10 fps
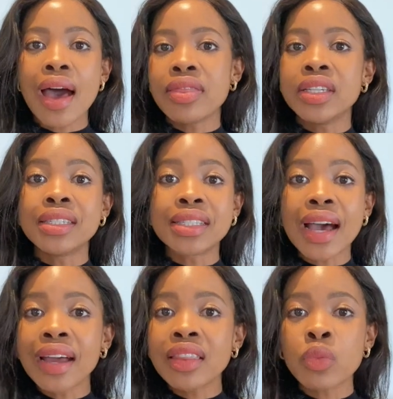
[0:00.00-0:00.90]
The
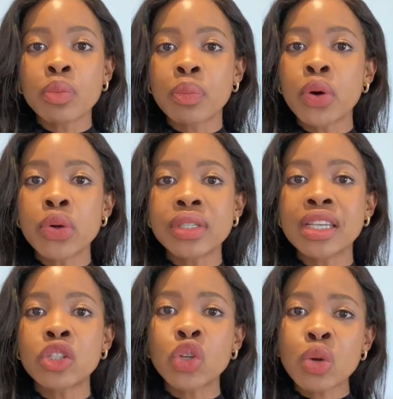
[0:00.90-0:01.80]
design that we're
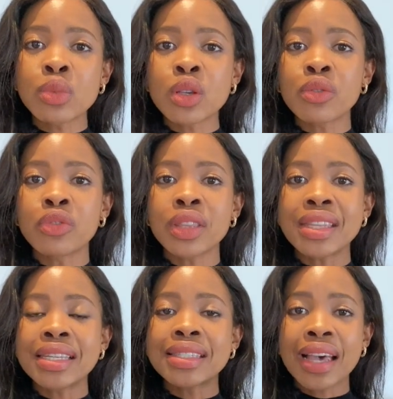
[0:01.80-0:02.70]
proposing in terms of the